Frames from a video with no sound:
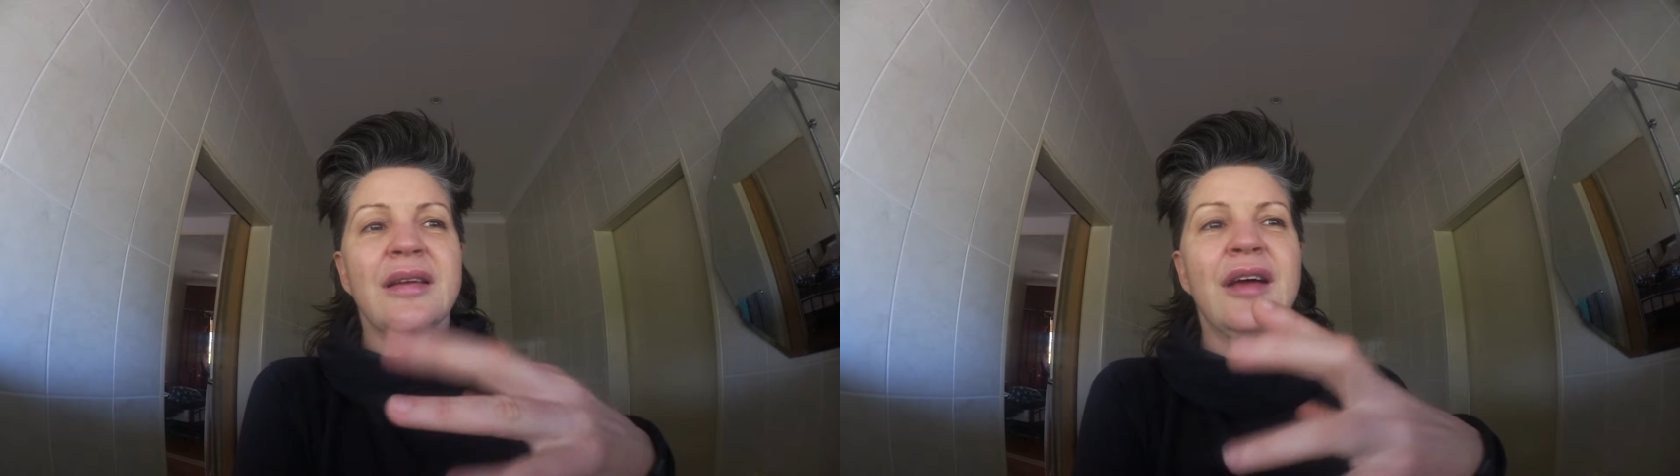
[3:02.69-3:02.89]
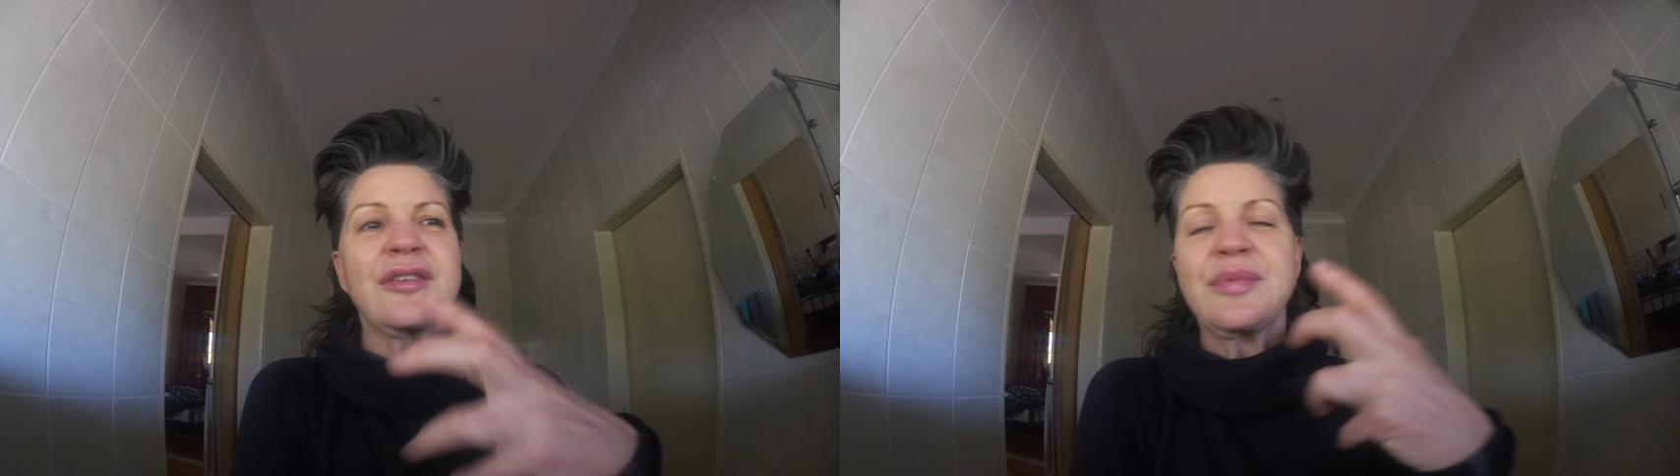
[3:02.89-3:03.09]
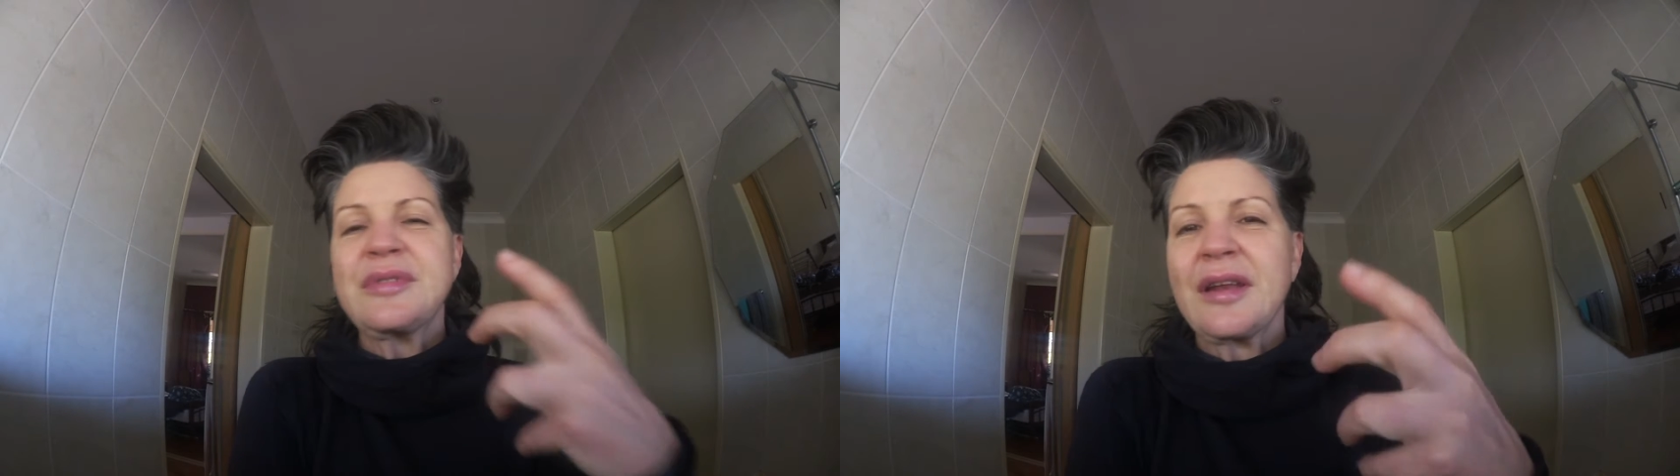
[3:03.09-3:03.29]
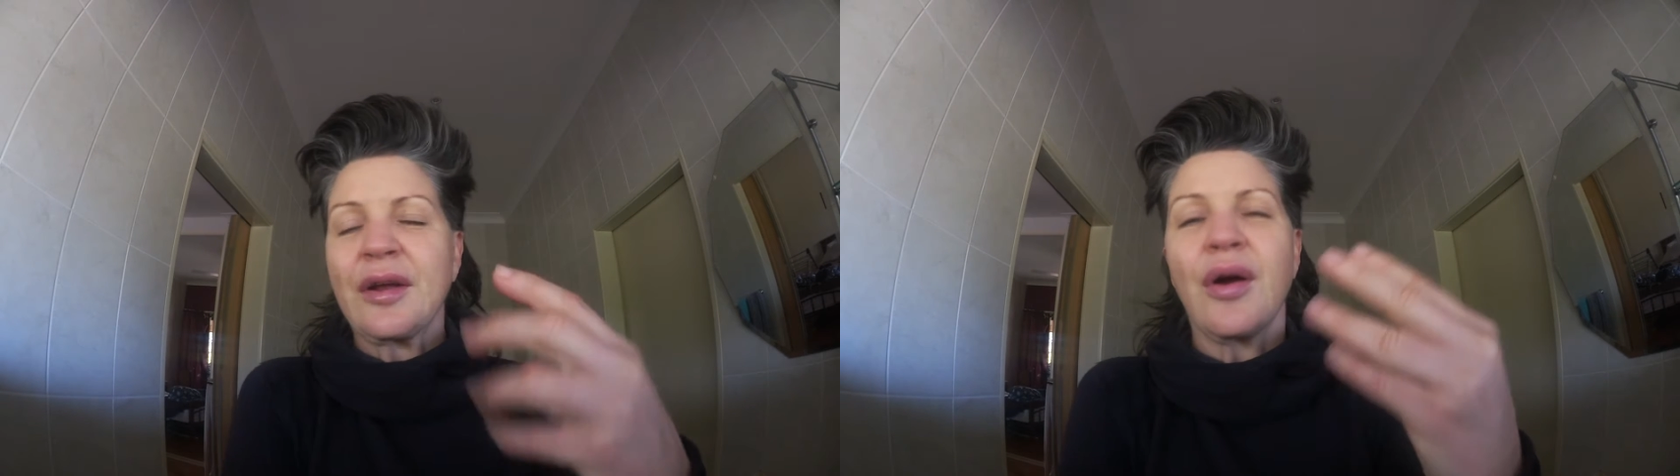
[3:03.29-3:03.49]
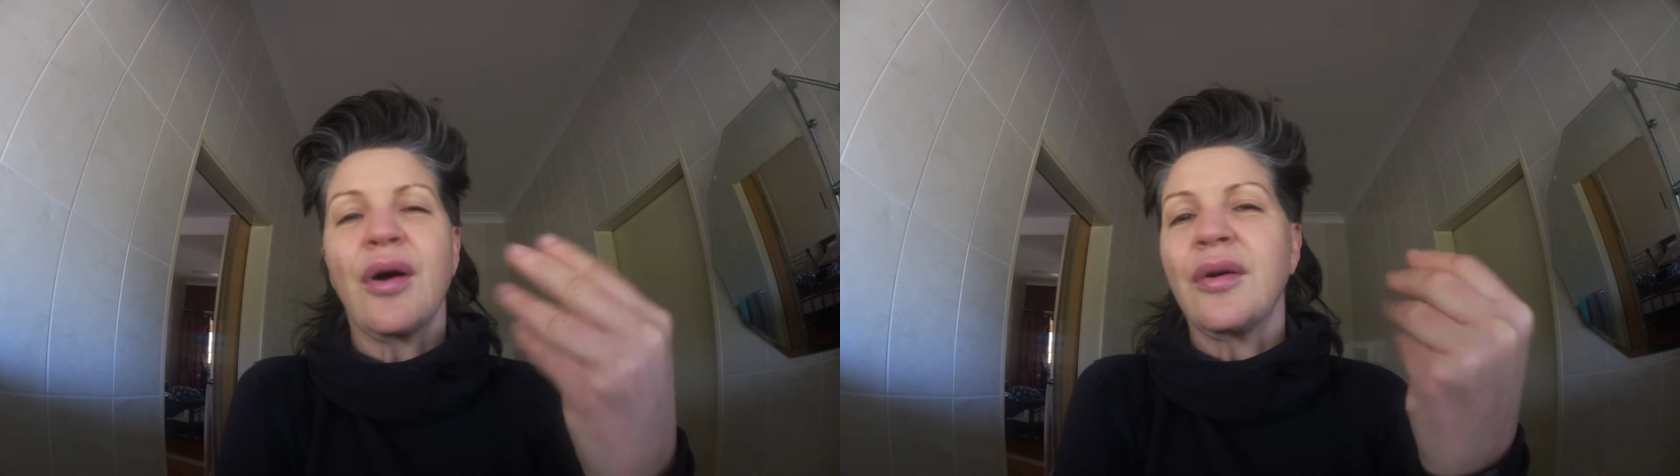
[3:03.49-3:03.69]

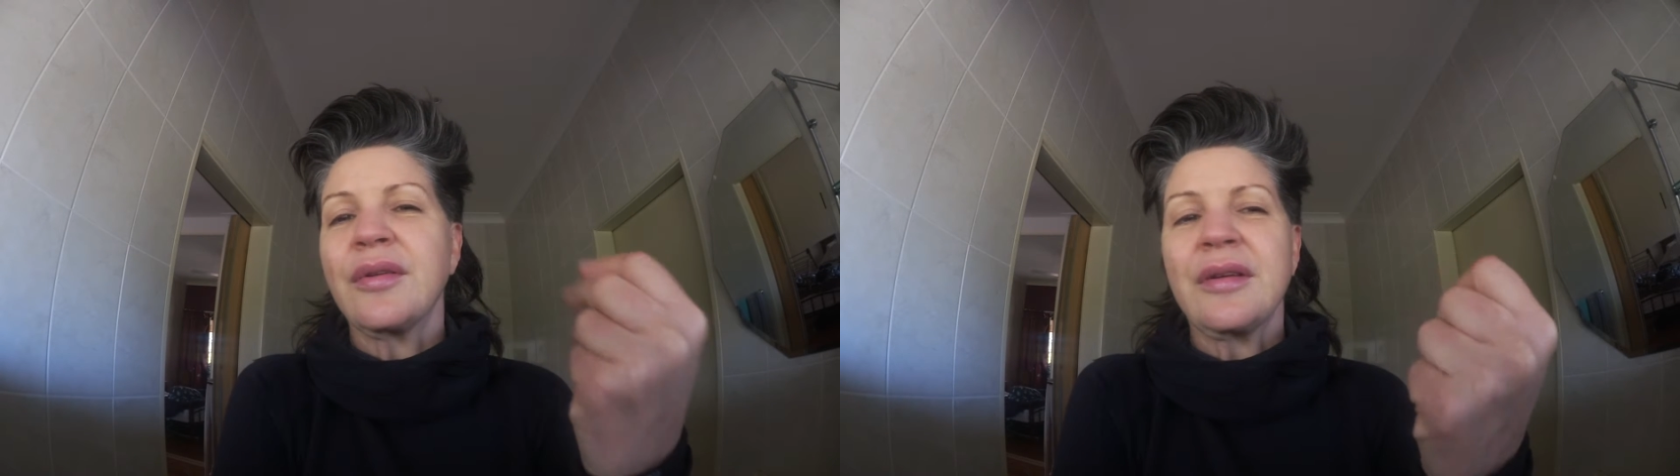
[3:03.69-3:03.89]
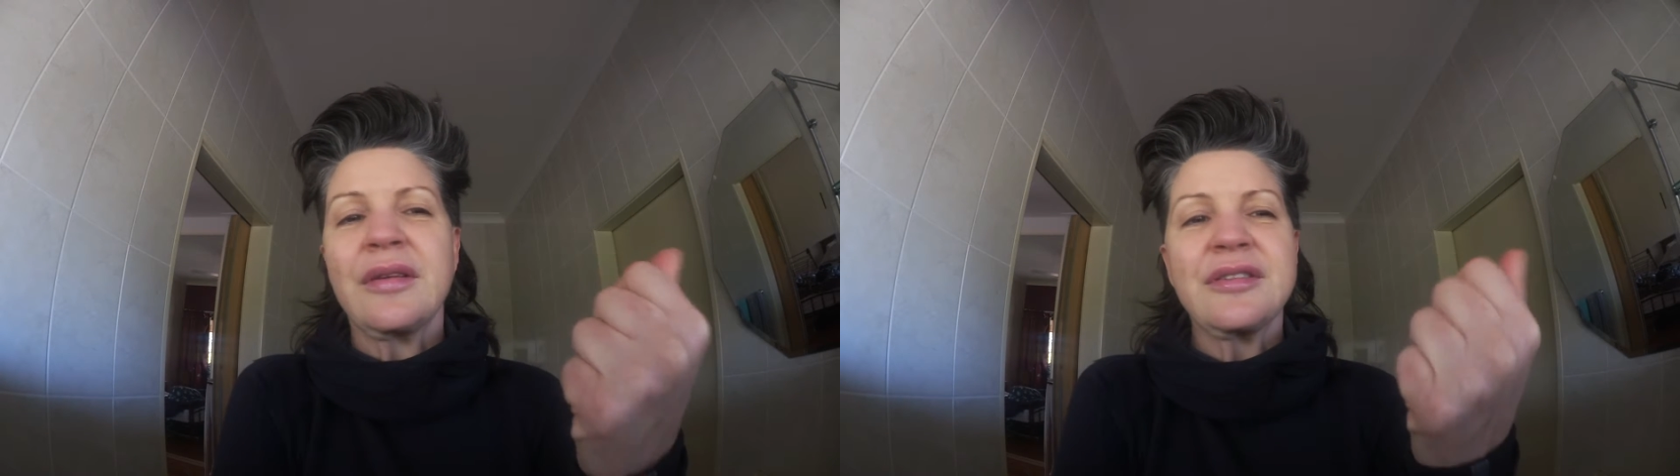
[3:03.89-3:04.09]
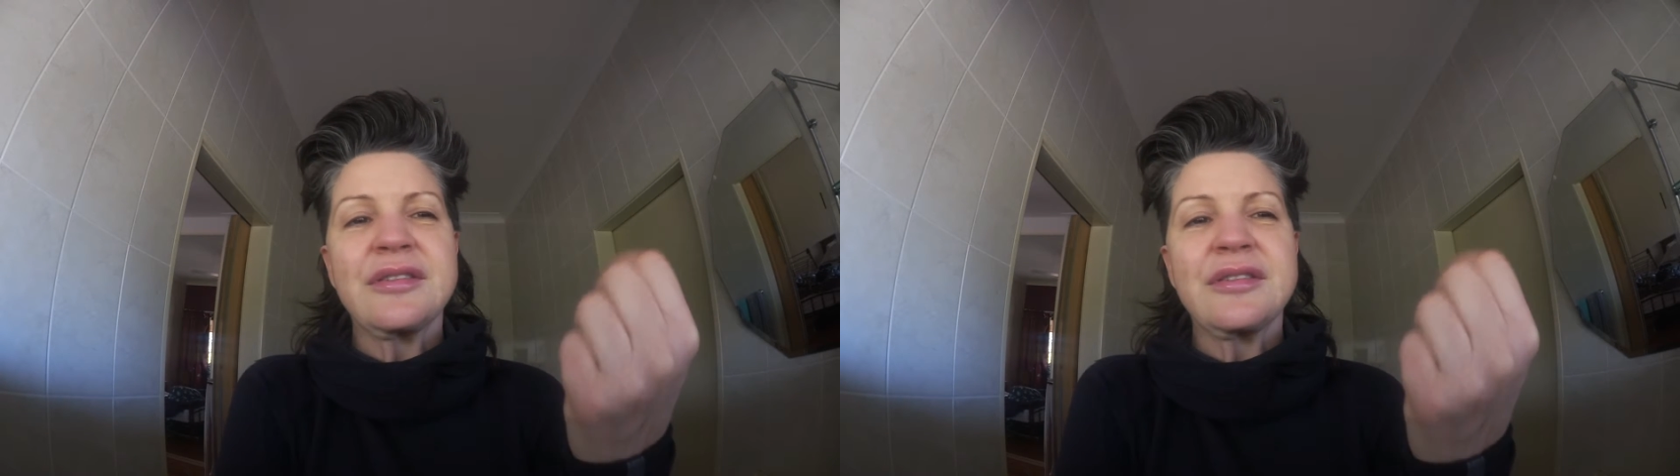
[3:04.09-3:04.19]
100% cotton and